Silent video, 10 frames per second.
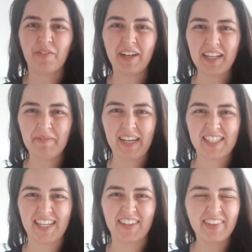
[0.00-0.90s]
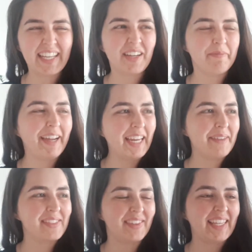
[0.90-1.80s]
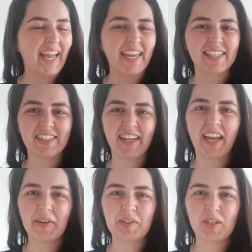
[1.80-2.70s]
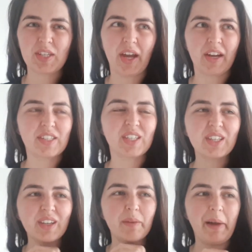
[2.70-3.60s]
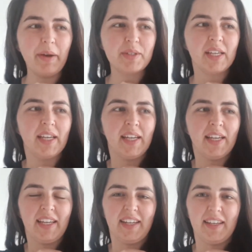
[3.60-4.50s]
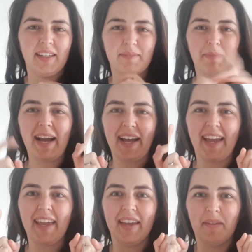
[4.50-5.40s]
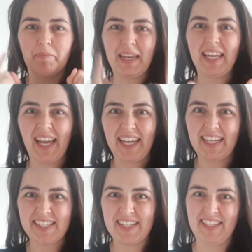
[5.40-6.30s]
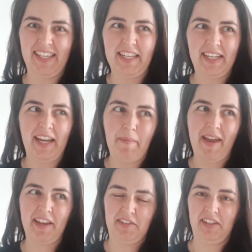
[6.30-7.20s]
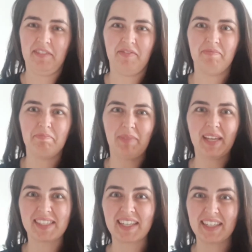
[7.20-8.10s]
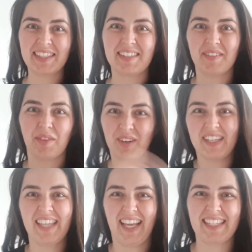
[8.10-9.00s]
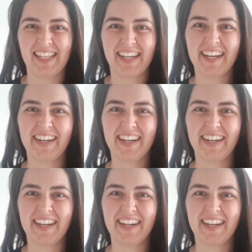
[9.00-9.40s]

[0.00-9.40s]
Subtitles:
and welcome back to another video. My name is Venya and today I want to talk to you about my bin liners that I made basically 3 seconds ago.